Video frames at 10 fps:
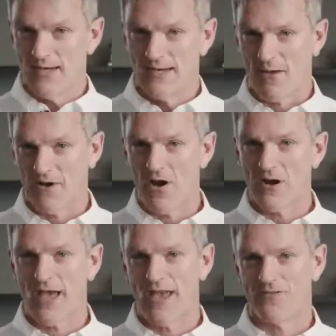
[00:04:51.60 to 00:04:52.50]
Now, in our
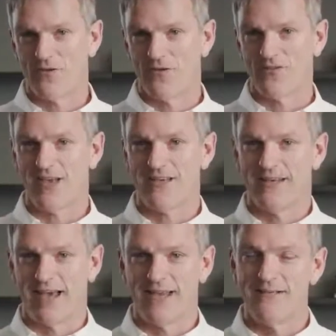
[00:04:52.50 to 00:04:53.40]
case on the
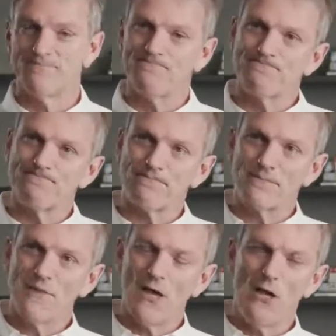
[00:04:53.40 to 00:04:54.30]
Saturday,
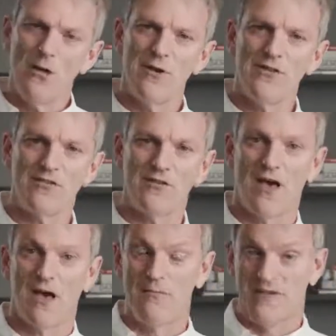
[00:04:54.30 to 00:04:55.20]
Lewis
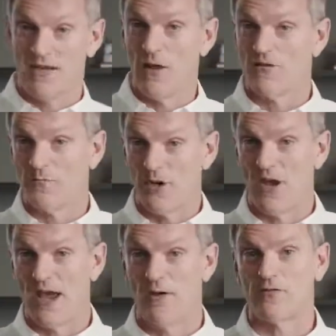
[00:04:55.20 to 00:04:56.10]
did lots of
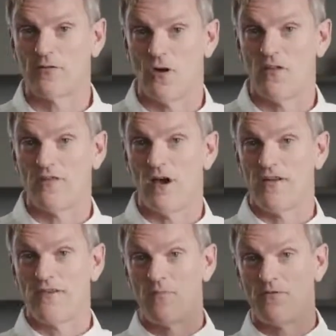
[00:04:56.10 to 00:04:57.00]
burnouts, got the tyre
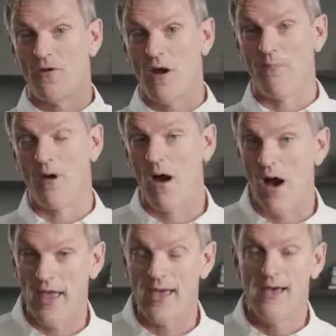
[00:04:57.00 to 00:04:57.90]
temperature up
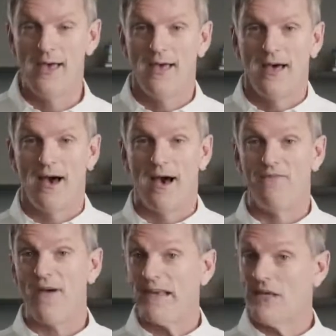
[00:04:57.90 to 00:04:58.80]
high, In
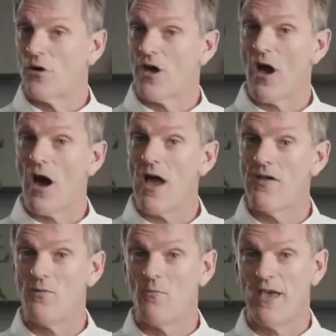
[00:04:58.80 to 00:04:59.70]
fact, he got it higher
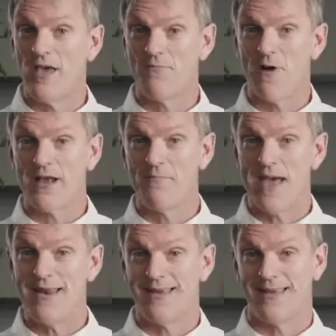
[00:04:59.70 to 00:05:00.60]
than we had
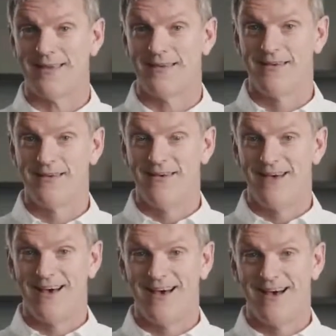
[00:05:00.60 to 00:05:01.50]
recommended
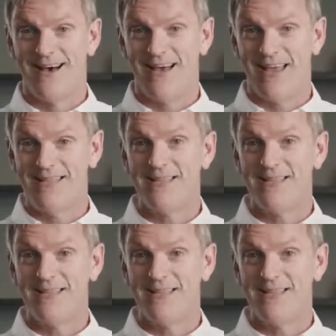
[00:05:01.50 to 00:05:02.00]
in